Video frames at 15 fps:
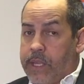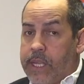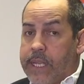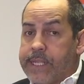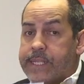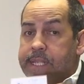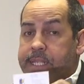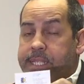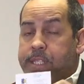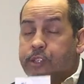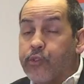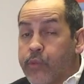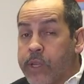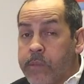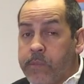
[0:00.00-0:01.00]
it's
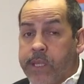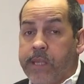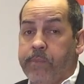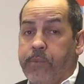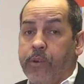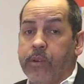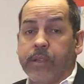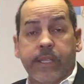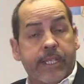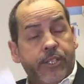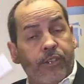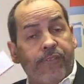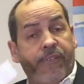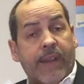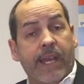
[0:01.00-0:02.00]
extremely important that
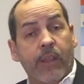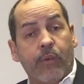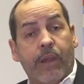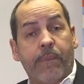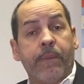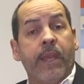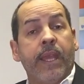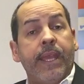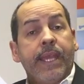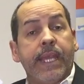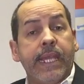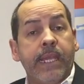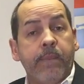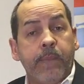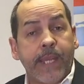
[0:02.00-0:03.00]
you follow up
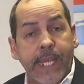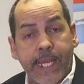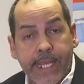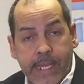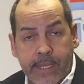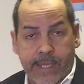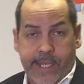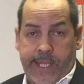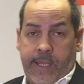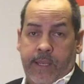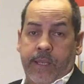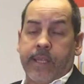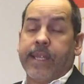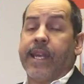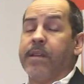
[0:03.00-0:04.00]
immediately.
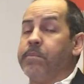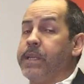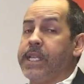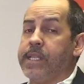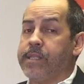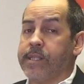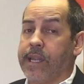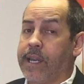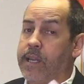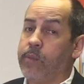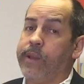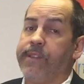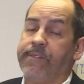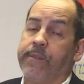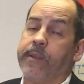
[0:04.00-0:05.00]
That means not a
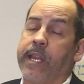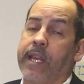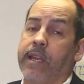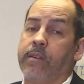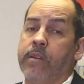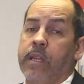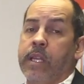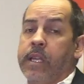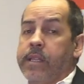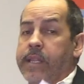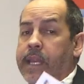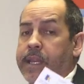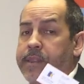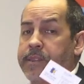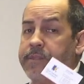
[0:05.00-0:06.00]
week from now,
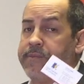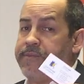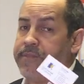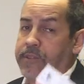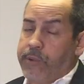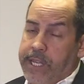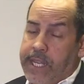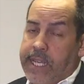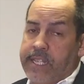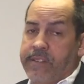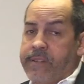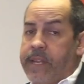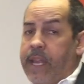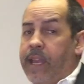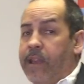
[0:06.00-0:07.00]
not 3 days
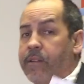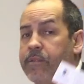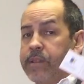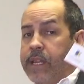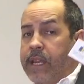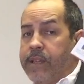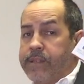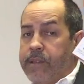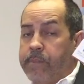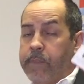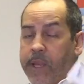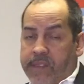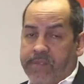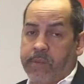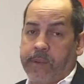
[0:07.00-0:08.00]
from now, not a
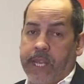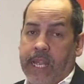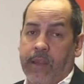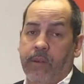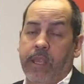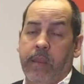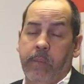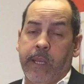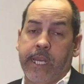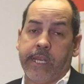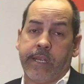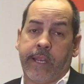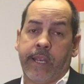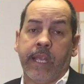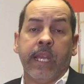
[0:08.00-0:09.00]
month from now,
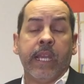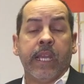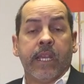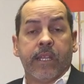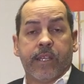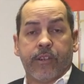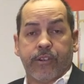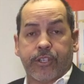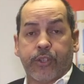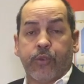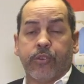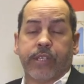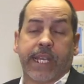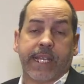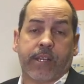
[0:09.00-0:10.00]
immediately. There are
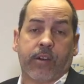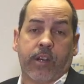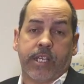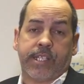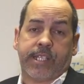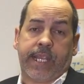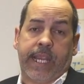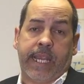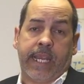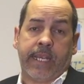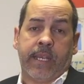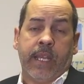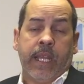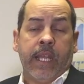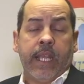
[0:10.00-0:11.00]
tools like Card
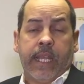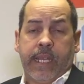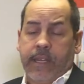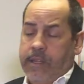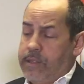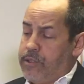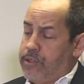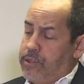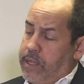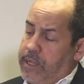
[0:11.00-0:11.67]
Scan and other